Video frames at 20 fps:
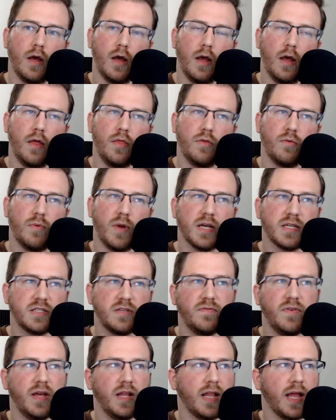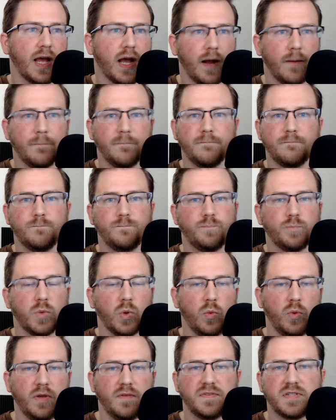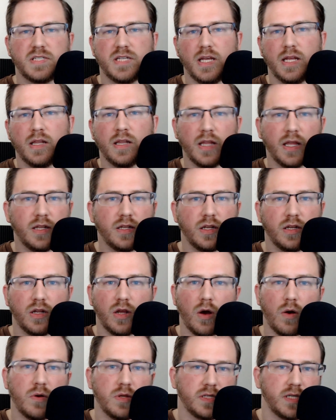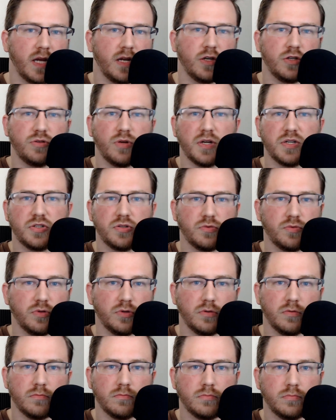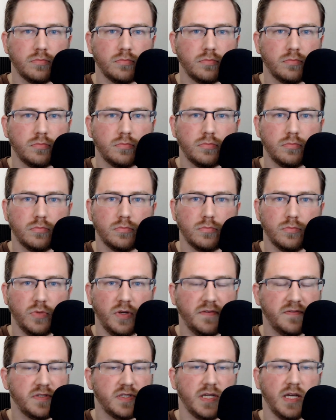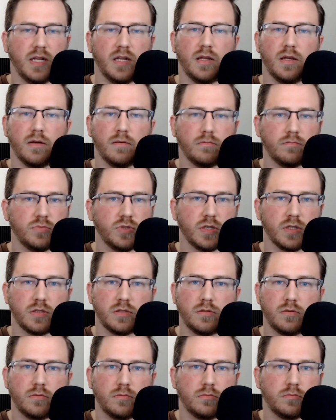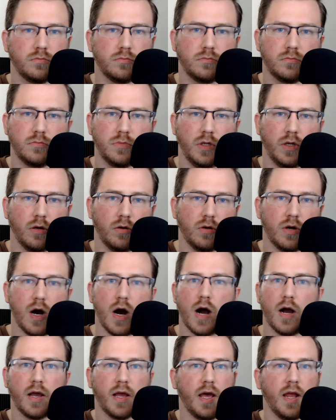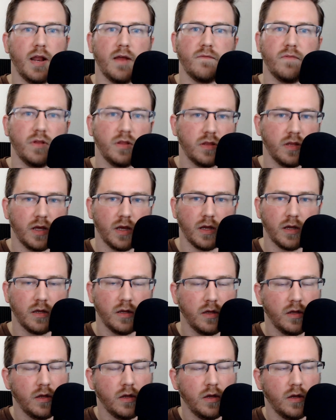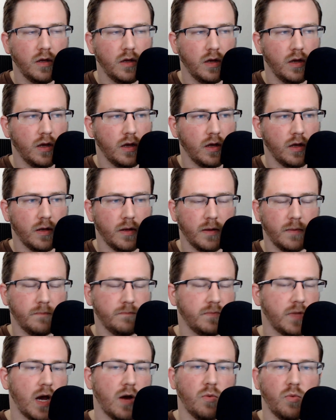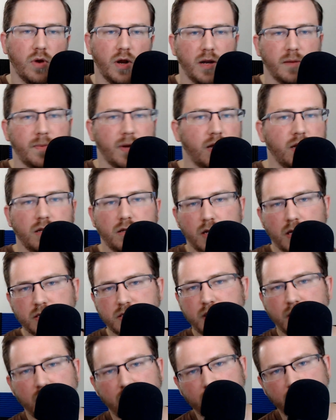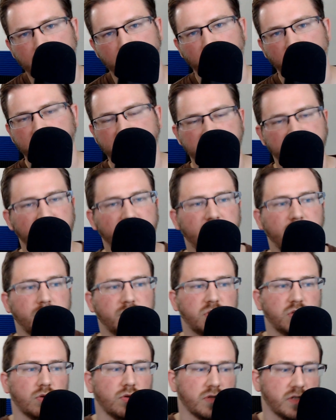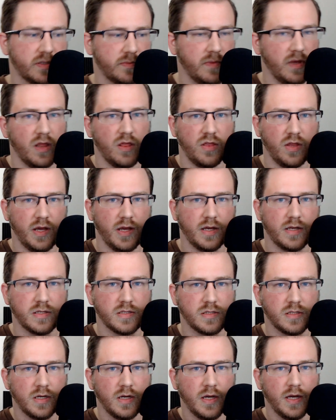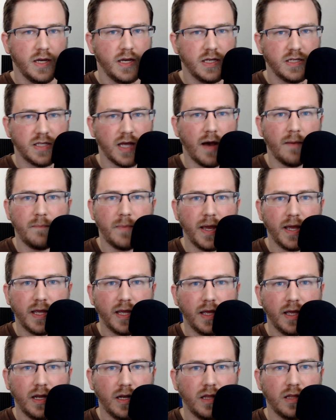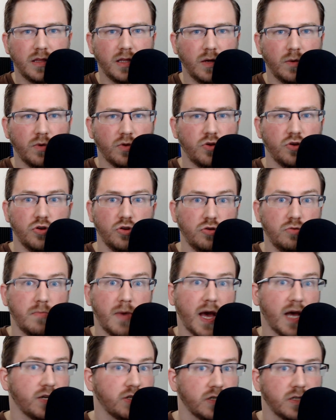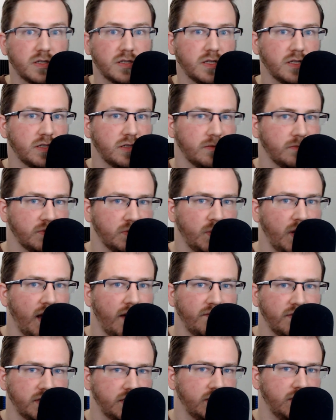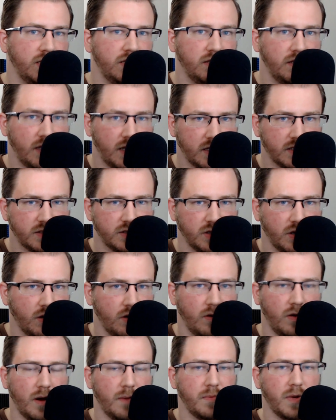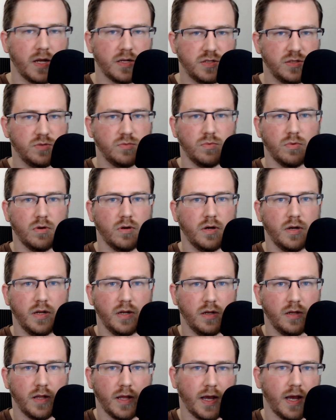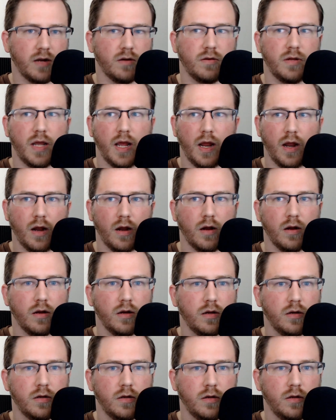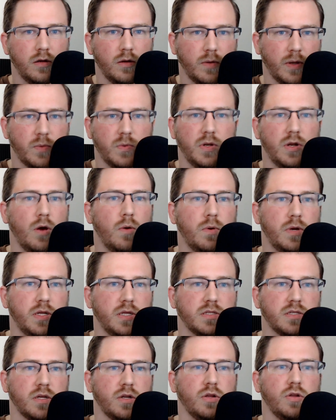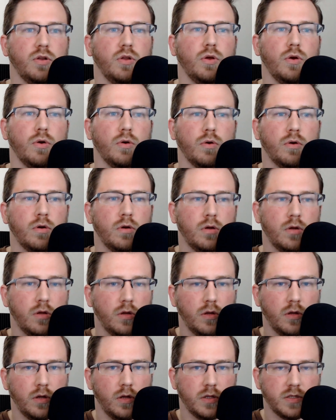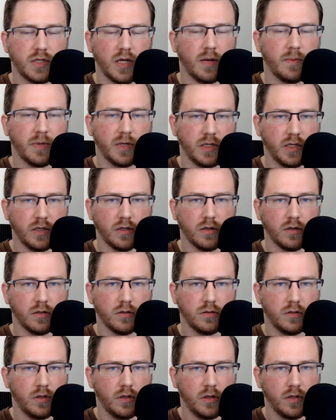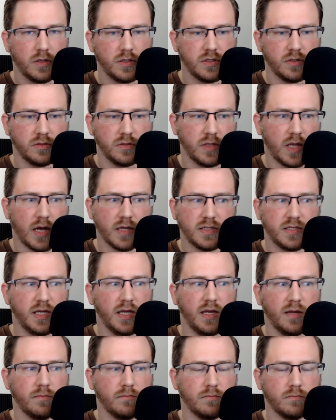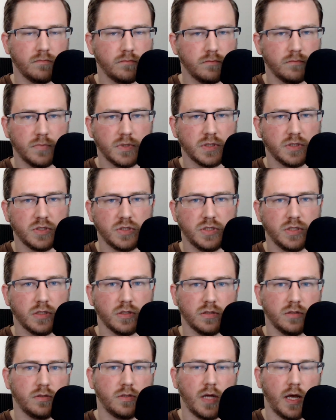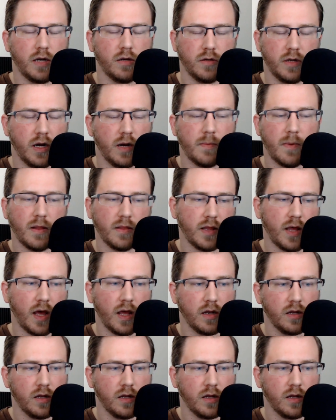The rest of it, like, we've seen Lyndon go inside a treasure room. We've seen him just, you know, gawk at everything. Not worried about it, not seeing him. We've seen him soulsmith things. He's not making anything with new magic systems we haven't seen yet, so I'm not too worried. Like, I don't care. Like, we know what he's going to do. It's not a big deal. So not seeing him build a shield, I don't care about that.